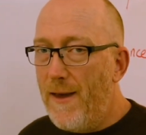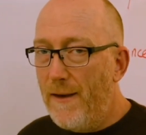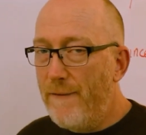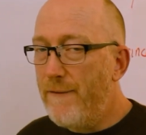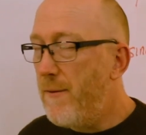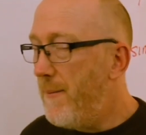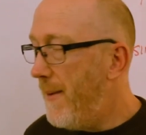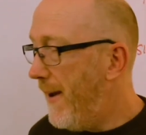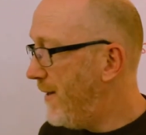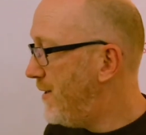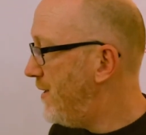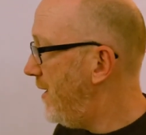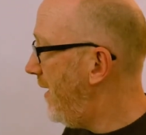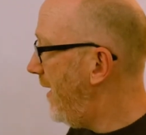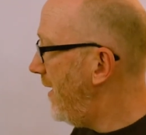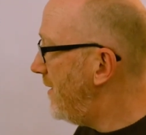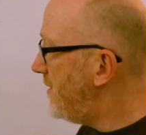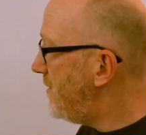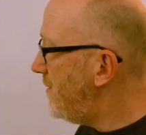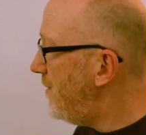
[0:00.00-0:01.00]
the information
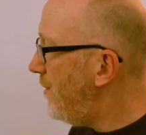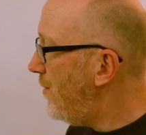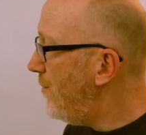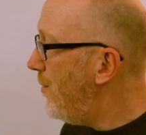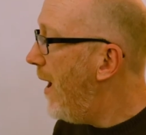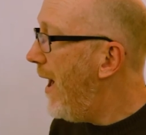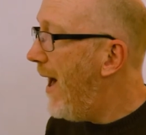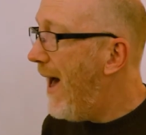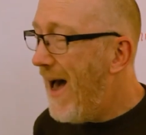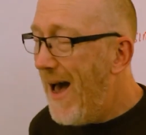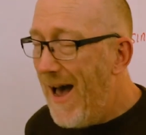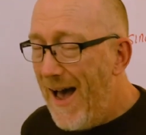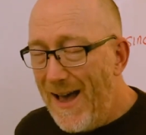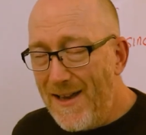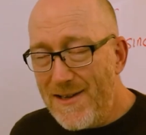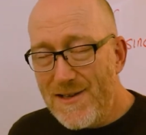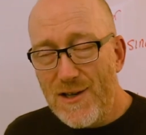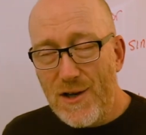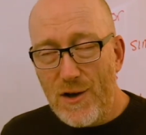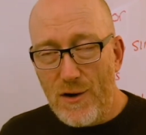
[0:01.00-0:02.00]
is to
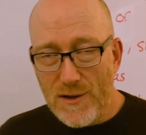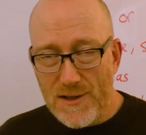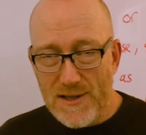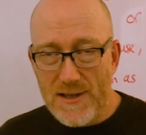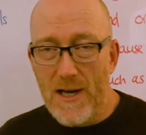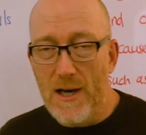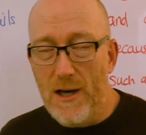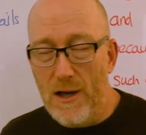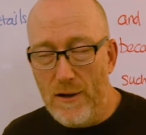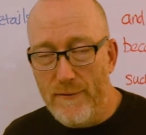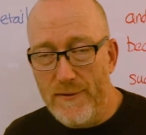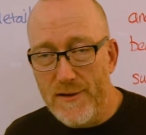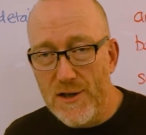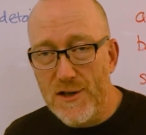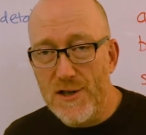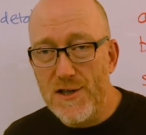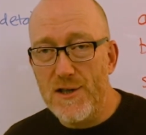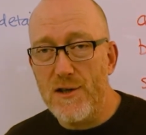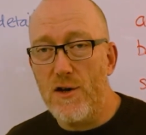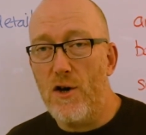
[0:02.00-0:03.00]
ask yourselves
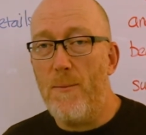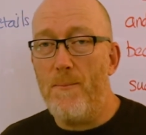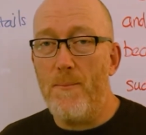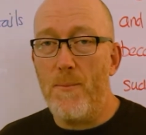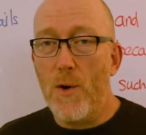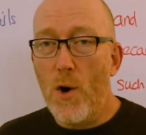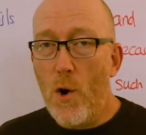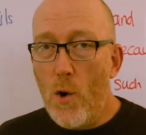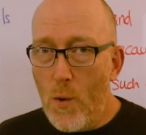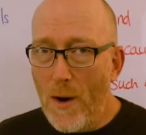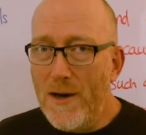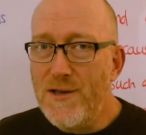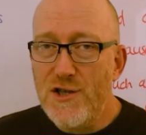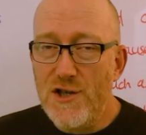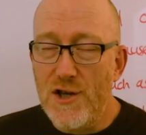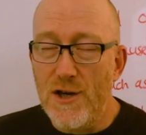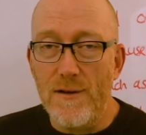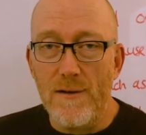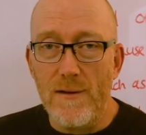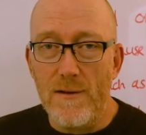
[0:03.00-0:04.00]
some
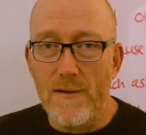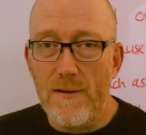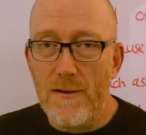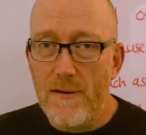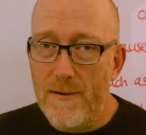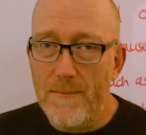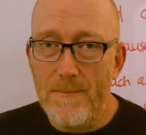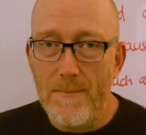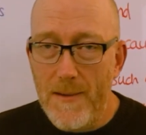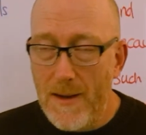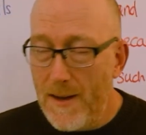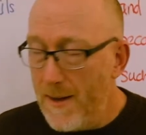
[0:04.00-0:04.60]
questions.